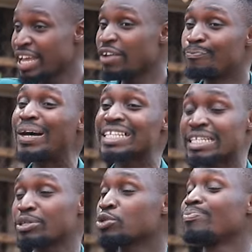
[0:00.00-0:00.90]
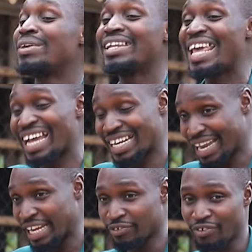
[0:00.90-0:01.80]
If birds are supposed to be laying at
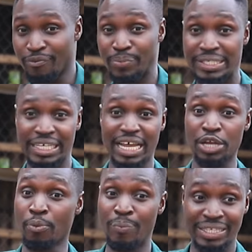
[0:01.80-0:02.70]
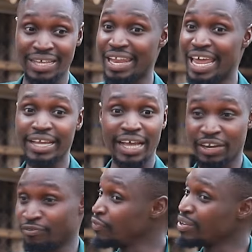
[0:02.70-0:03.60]
95% and your birds are laying
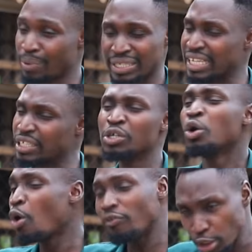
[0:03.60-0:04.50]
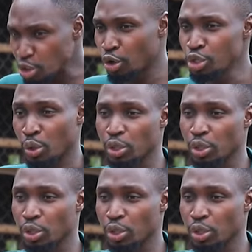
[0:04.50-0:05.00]
at 50%, of course you're going to